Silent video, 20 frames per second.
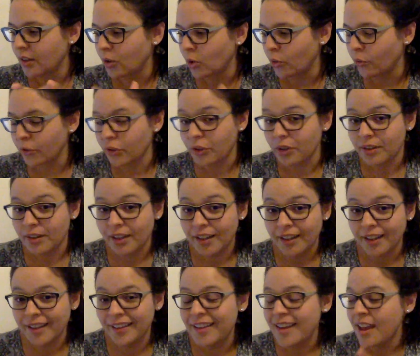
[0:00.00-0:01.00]
Hopefully you're
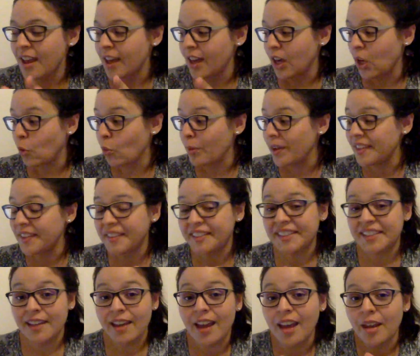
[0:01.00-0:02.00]
thinking. It will be the
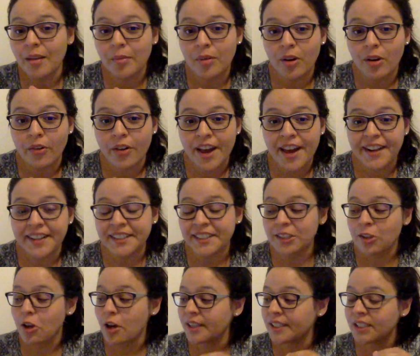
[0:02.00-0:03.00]
same, all right? As
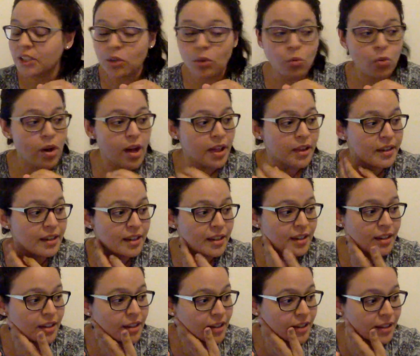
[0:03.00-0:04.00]
long as the
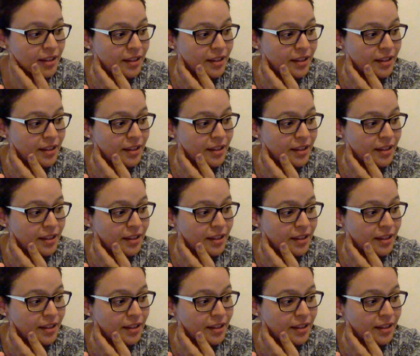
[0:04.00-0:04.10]
quality